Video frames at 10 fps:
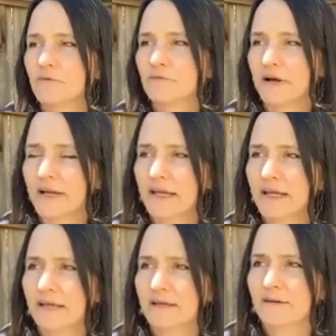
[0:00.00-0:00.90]

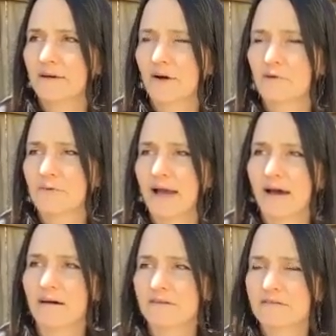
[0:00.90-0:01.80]
running
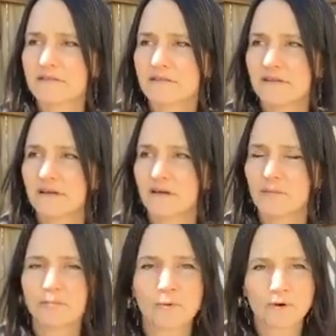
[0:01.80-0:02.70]
around the
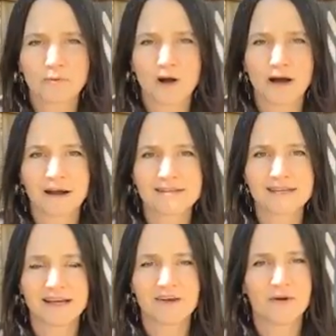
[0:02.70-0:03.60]
boardwalk, because
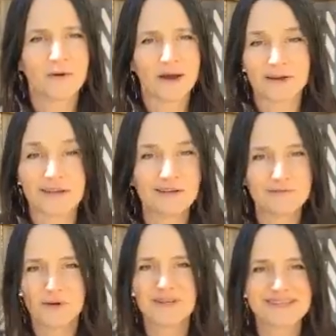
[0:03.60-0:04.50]
I know I could hear
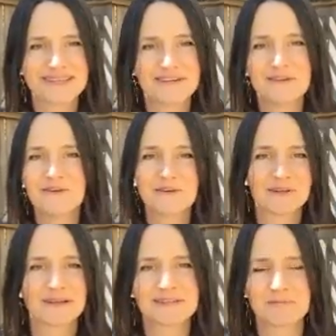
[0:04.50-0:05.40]
voices, I knew there were
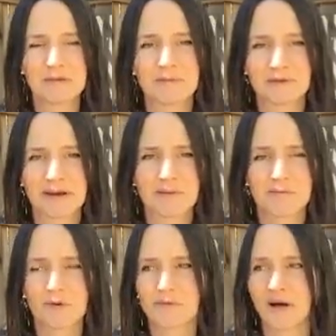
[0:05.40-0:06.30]
lots of people around the
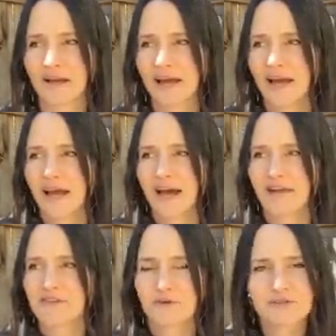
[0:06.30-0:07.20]
boardwalk, I
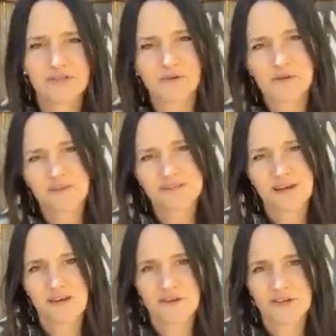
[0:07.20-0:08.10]
chose to go to this
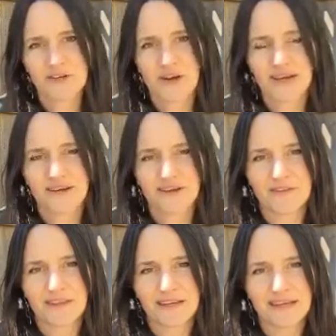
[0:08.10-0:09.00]
other trail
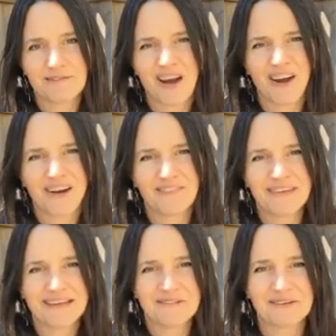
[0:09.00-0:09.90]
that
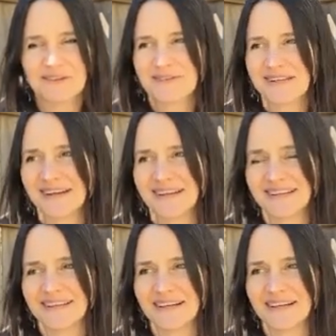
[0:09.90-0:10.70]
hardly anyone goes on.